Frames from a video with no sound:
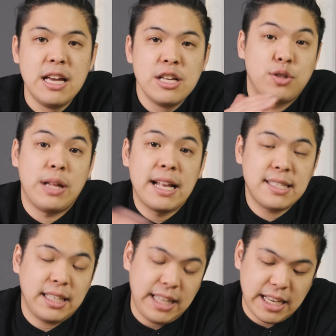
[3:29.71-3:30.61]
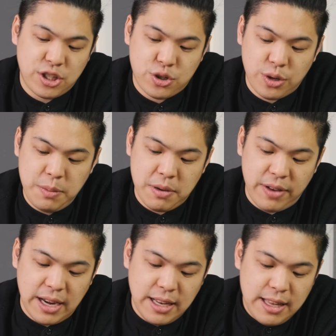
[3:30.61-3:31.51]
So that's like the extreme of
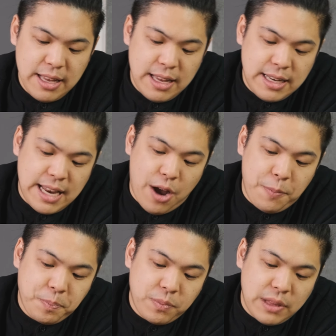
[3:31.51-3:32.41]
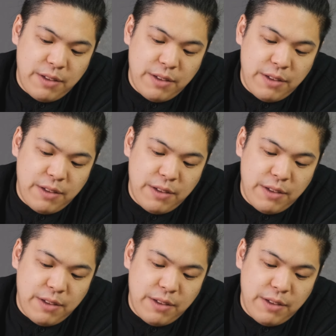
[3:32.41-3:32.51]
it. Now,